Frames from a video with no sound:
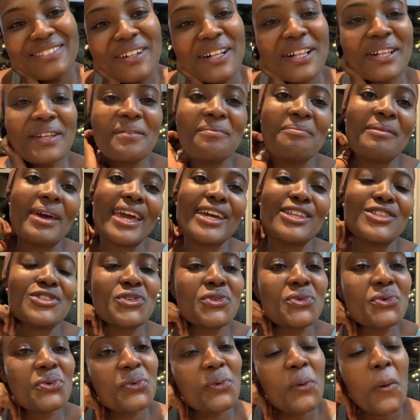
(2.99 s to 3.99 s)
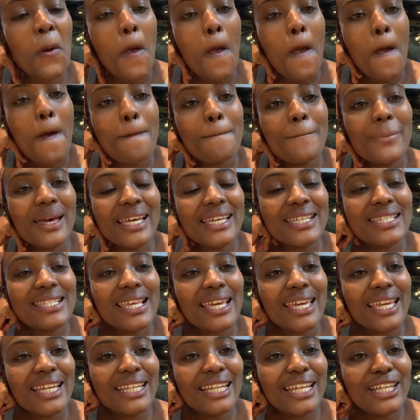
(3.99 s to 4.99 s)
Welcome back to my
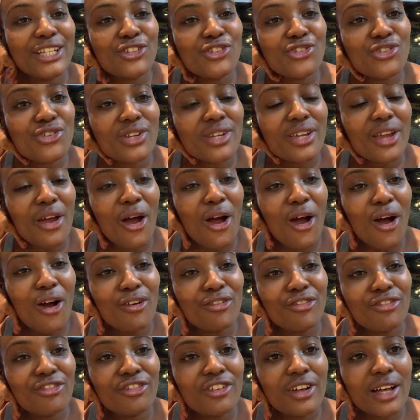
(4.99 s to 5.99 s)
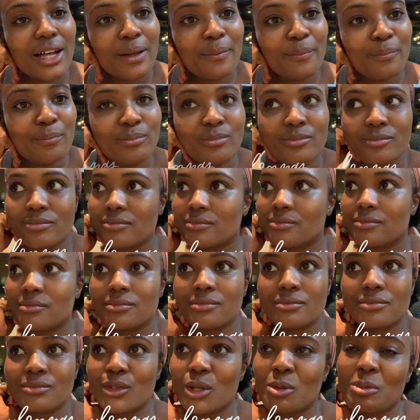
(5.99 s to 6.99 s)
second entry of, um,
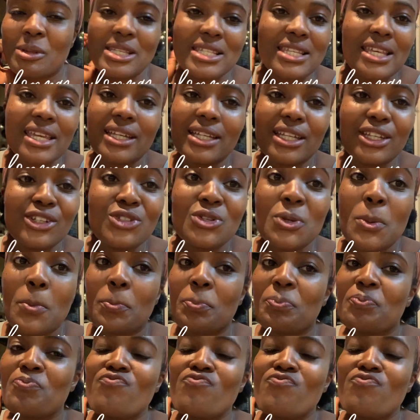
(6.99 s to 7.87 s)
not my second entry,